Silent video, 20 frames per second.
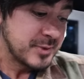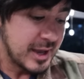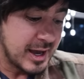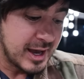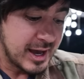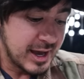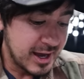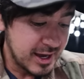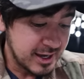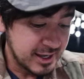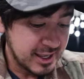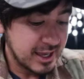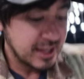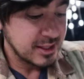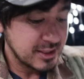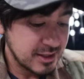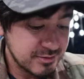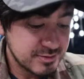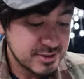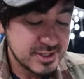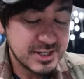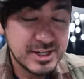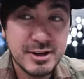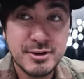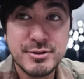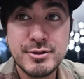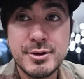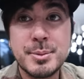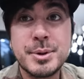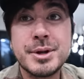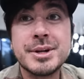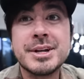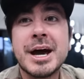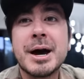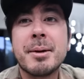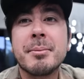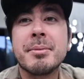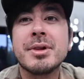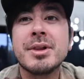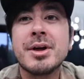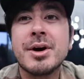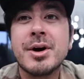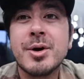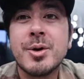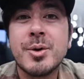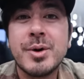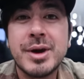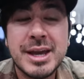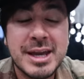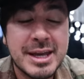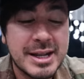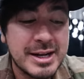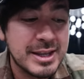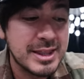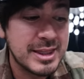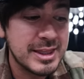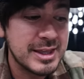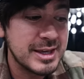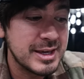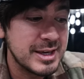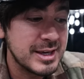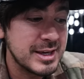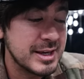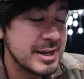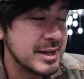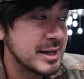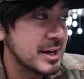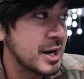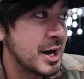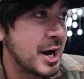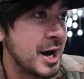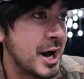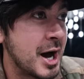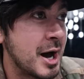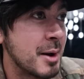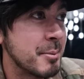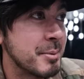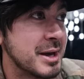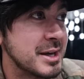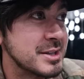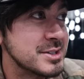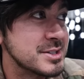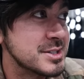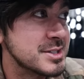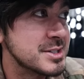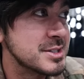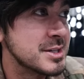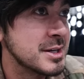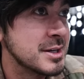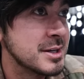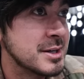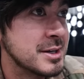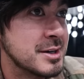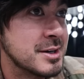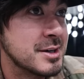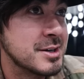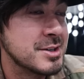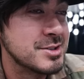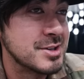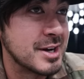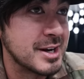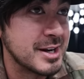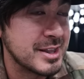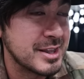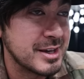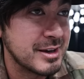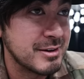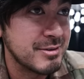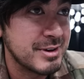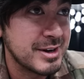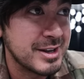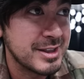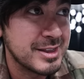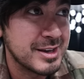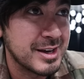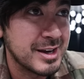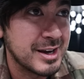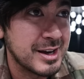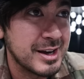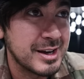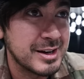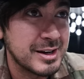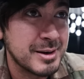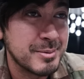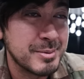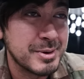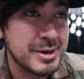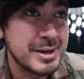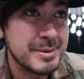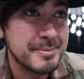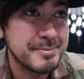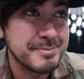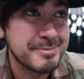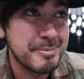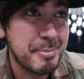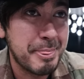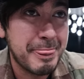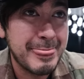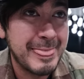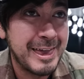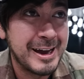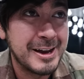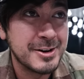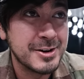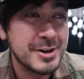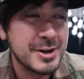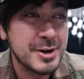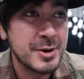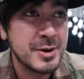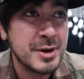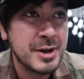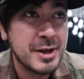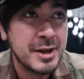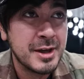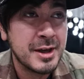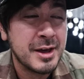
Uh, again, love to hear from you down below in the comments. I'm trying to think of anything I got coming up. I don't know.